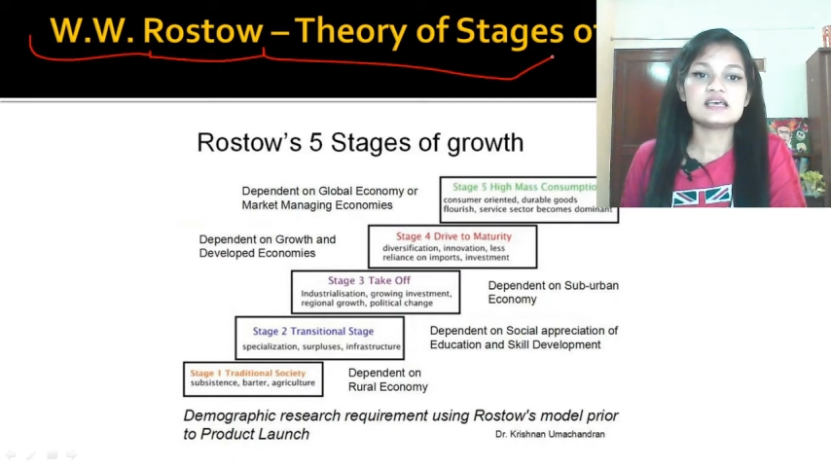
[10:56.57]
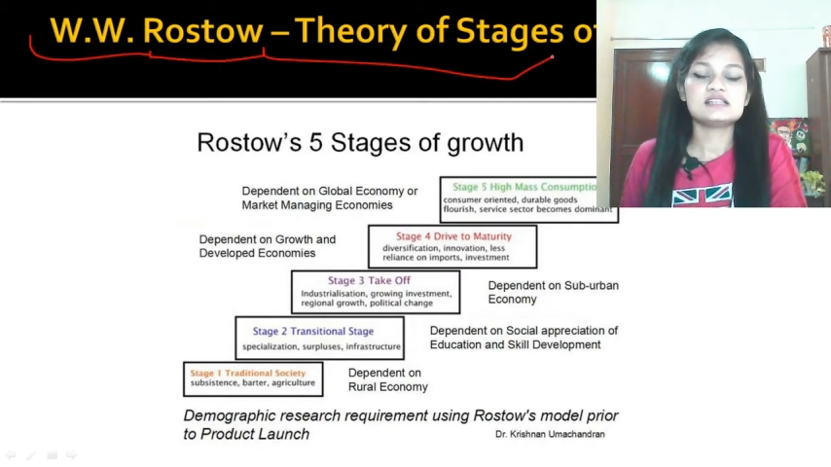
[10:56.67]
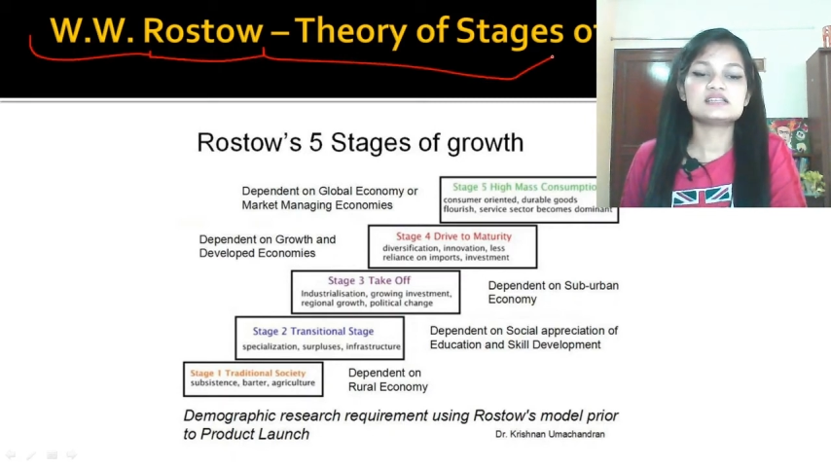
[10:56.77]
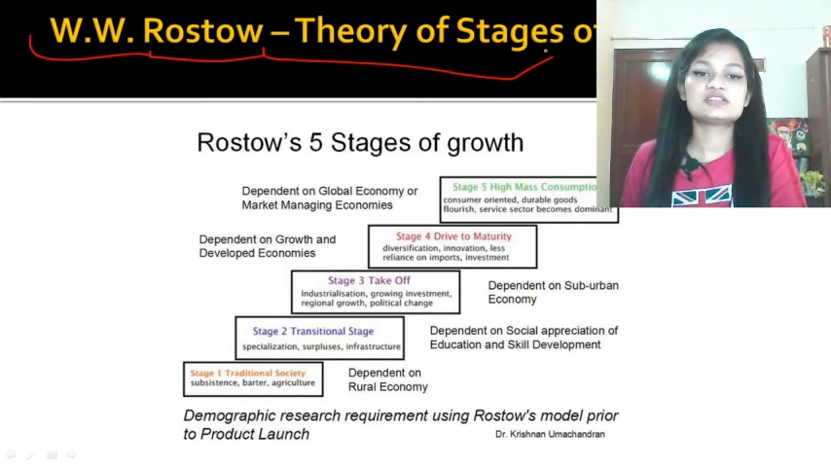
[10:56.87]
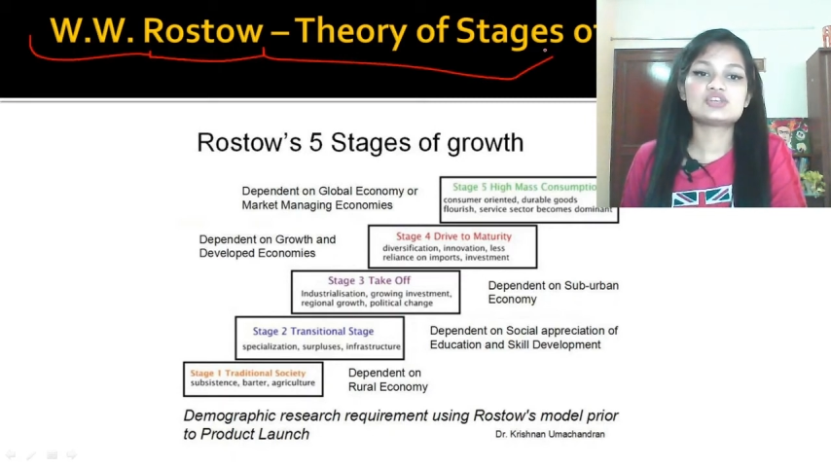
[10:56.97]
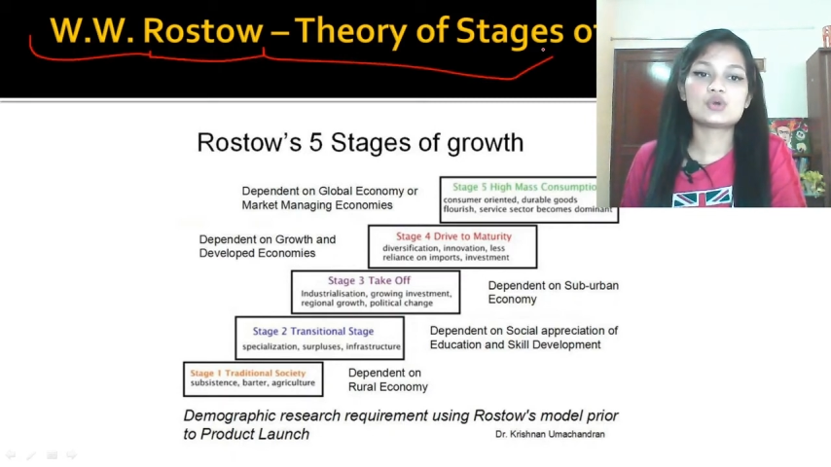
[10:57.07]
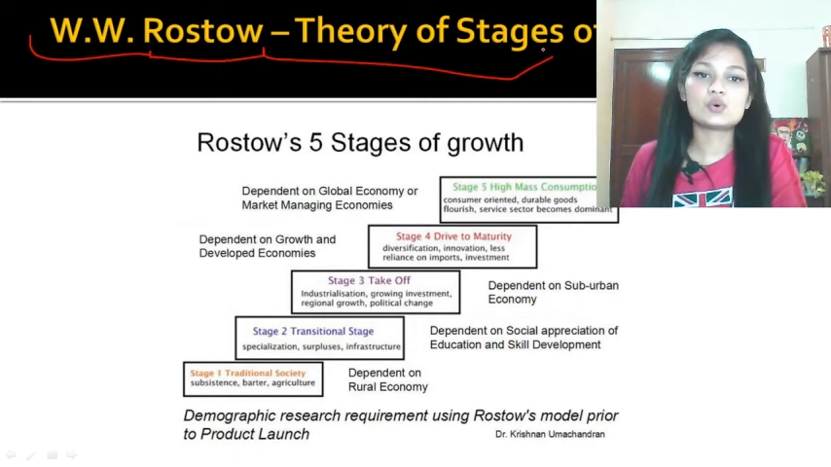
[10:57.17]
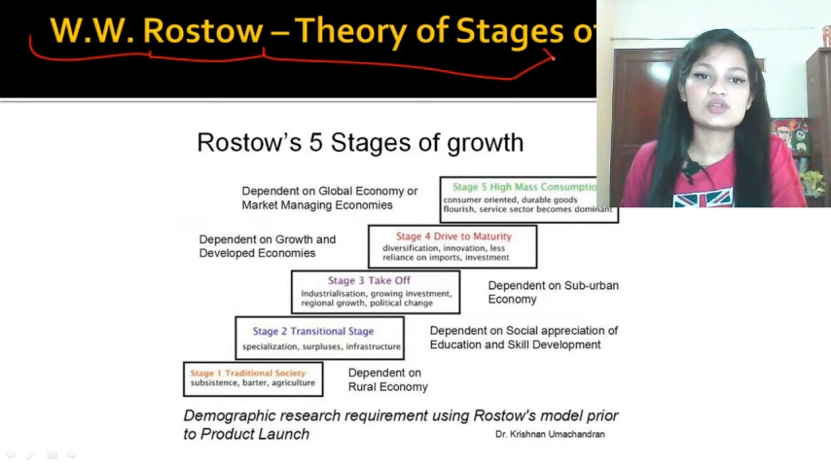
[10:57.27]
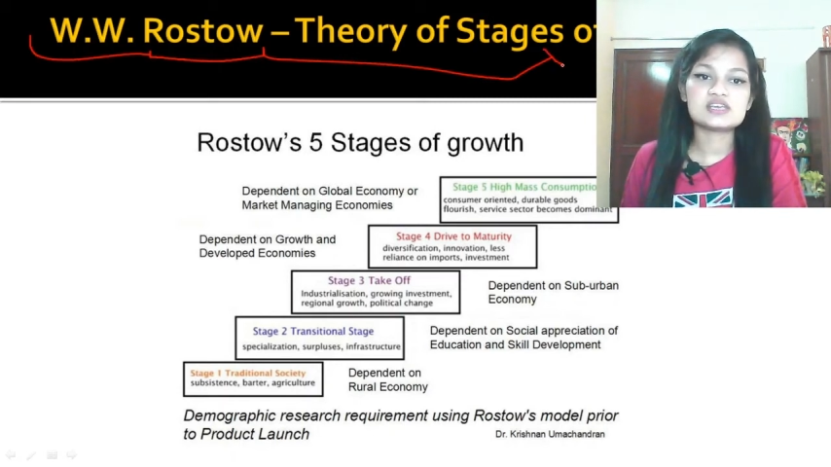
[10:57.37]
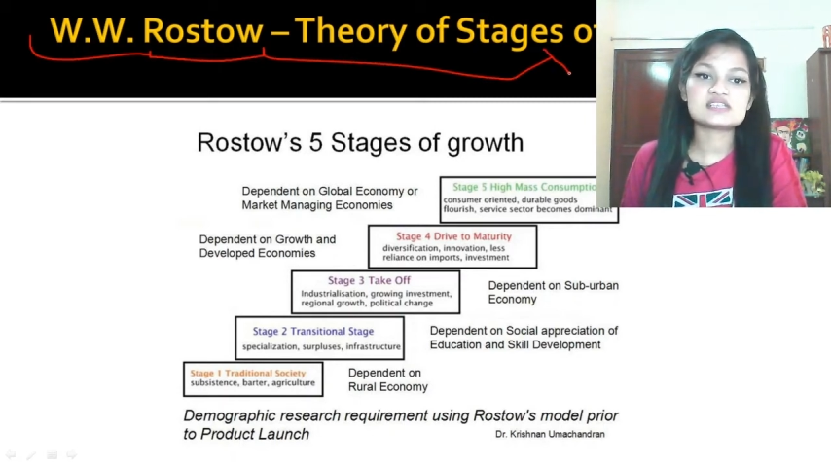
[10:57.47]
the
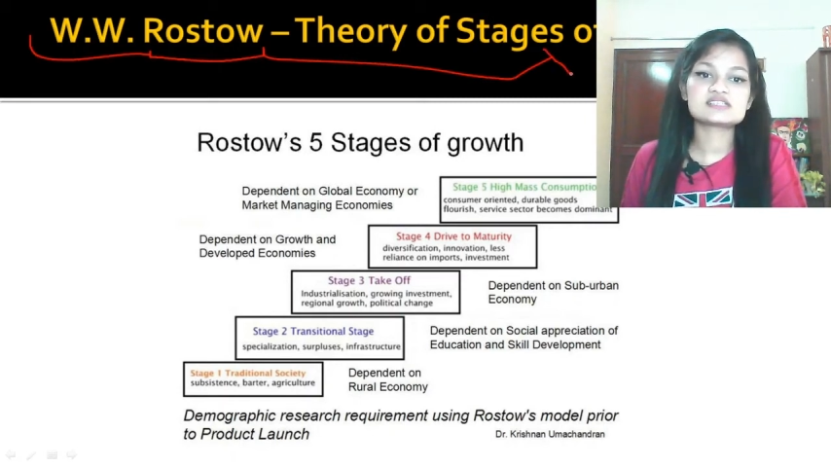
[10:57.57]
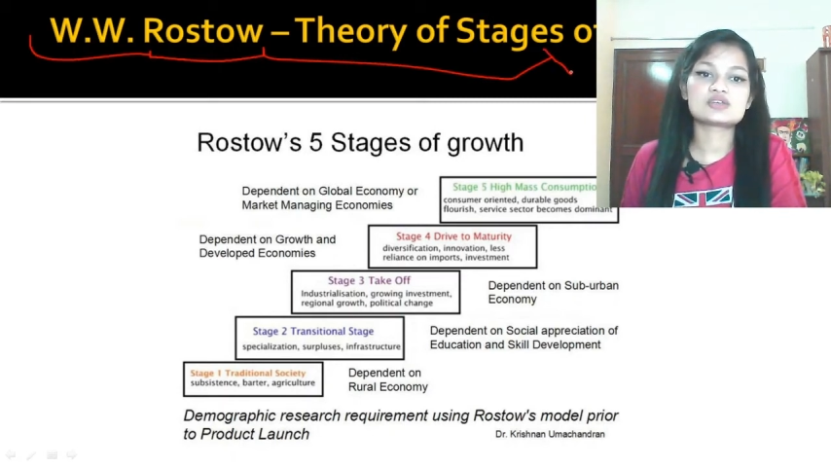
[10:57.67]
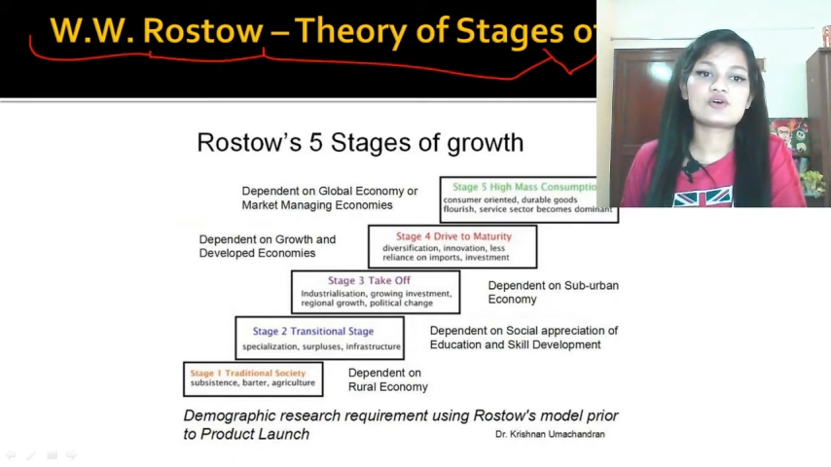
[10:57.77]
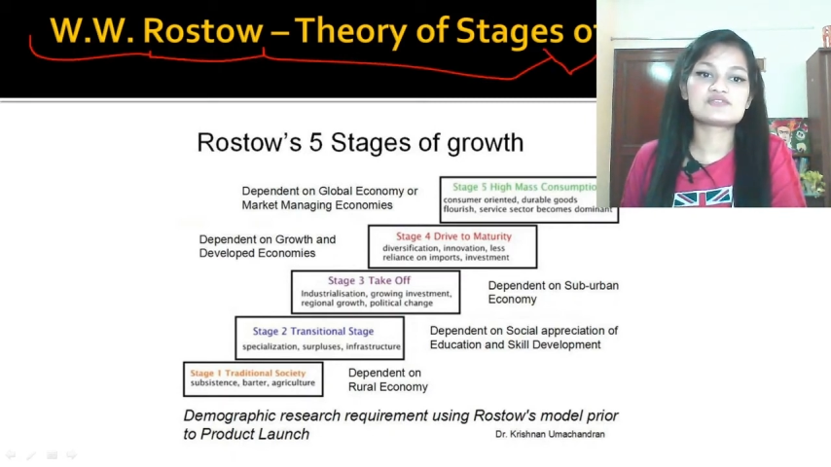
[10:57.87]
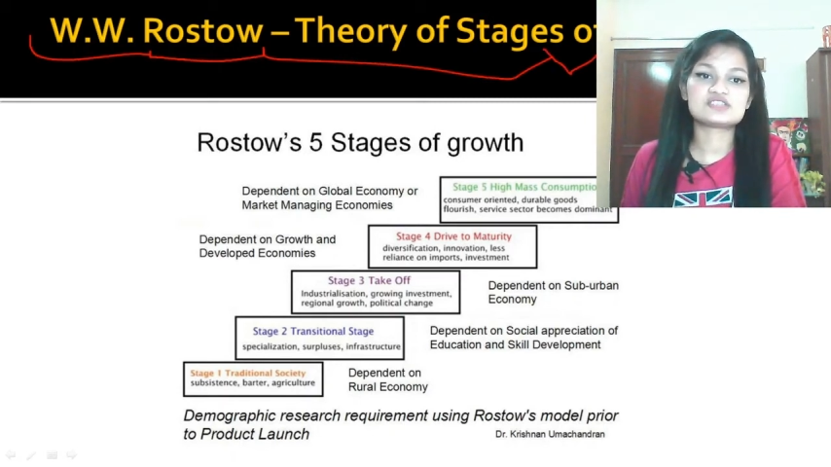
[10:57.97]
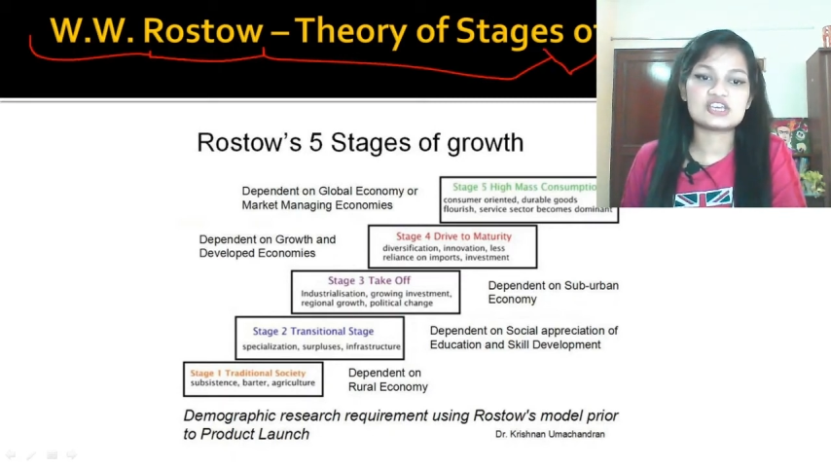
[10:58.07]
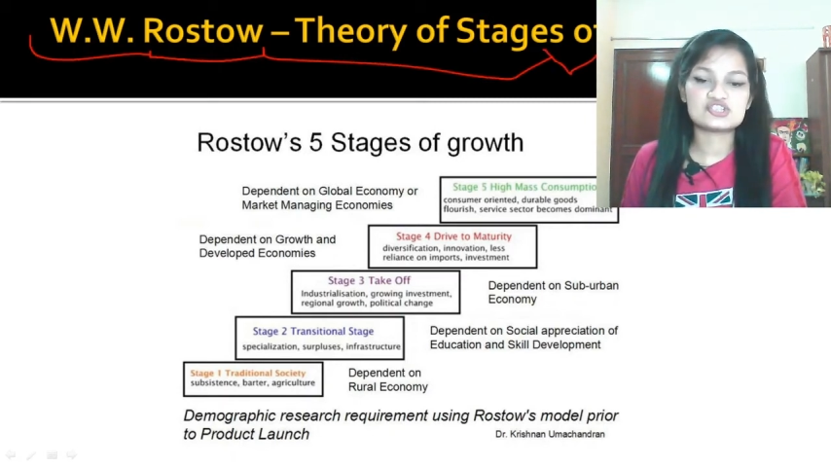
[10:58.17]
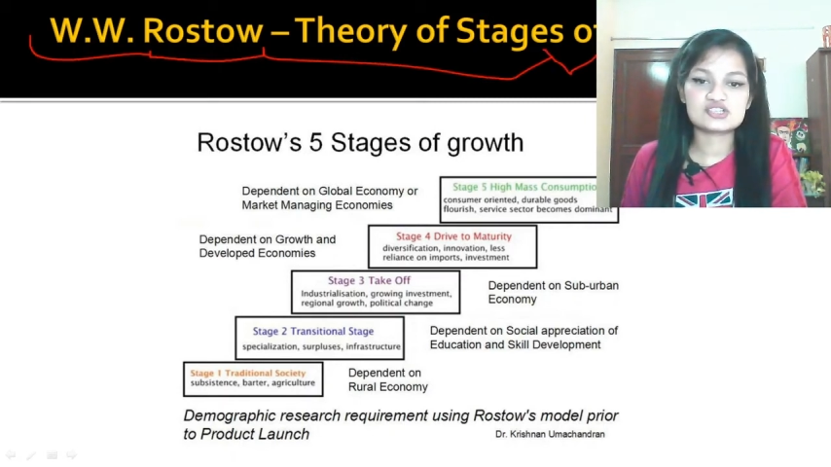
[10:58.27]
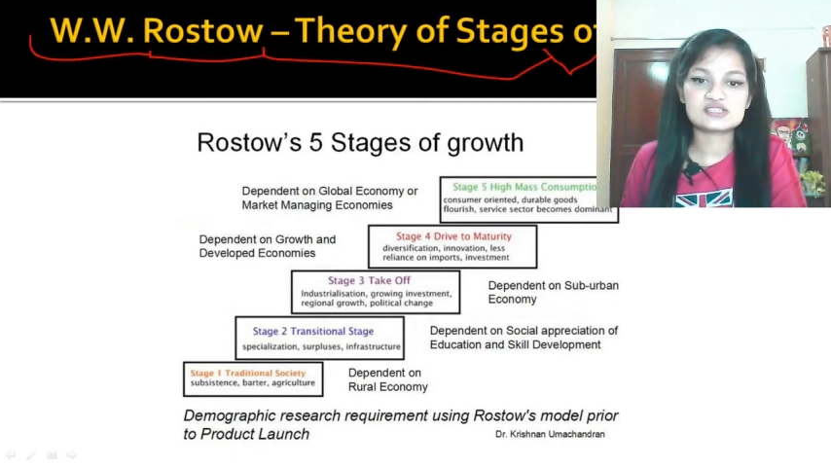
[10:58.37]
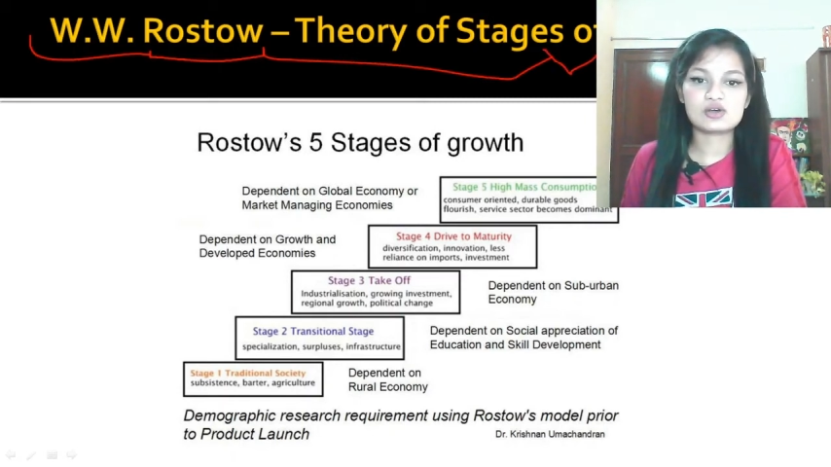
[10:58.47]
theories of
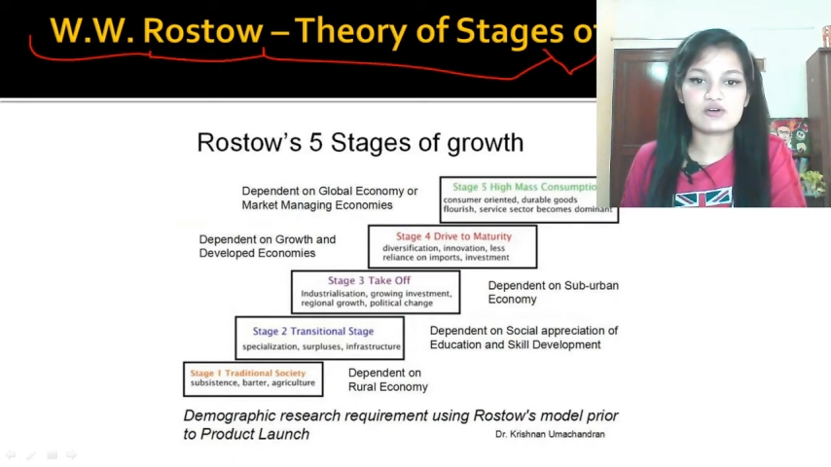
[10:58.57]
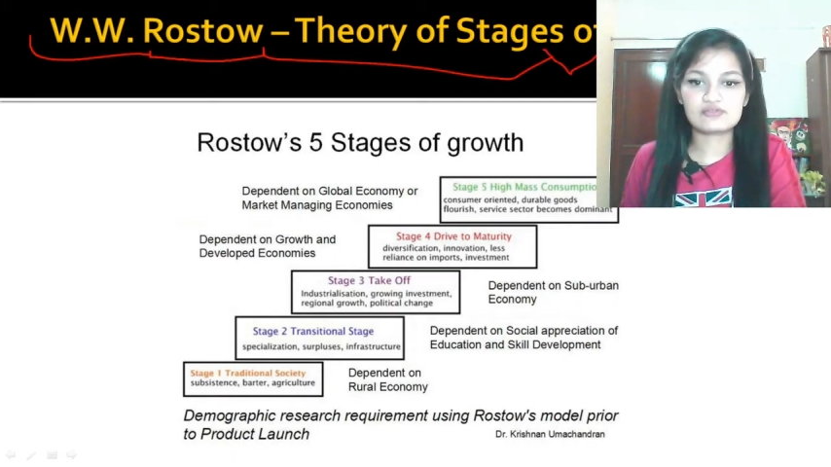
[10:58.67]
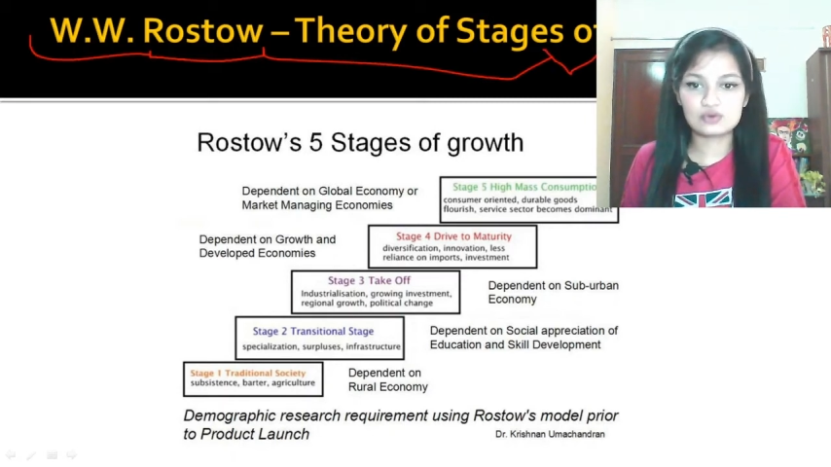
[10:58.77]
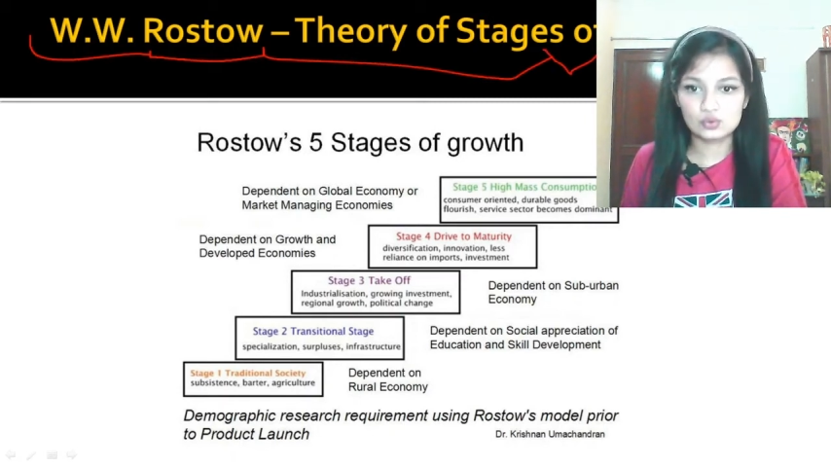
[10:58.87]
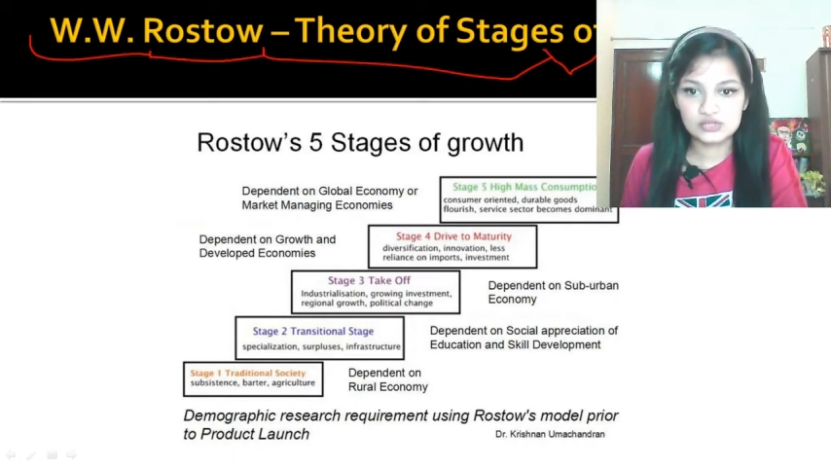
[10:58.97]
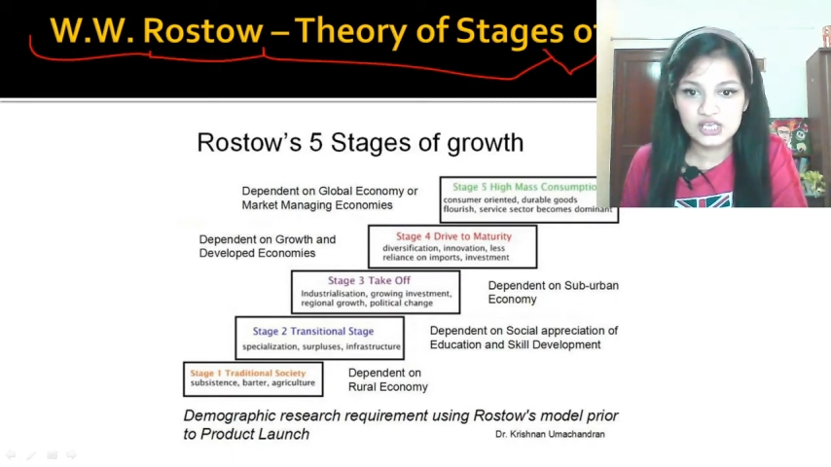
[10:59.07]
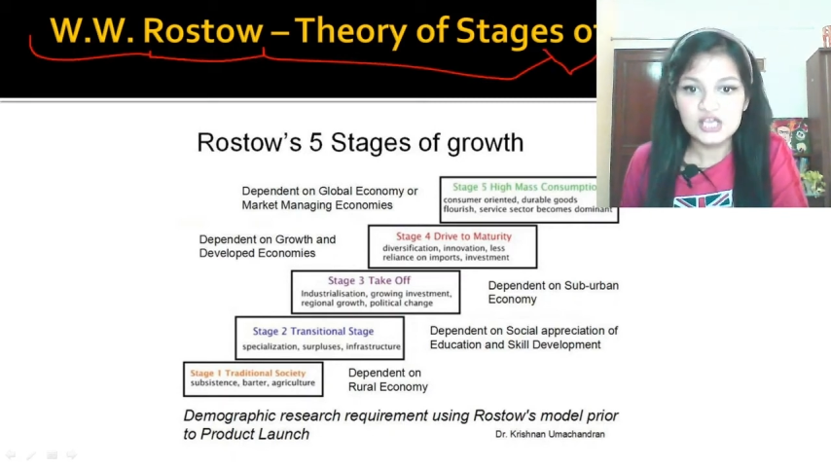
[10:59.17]
stages of growth.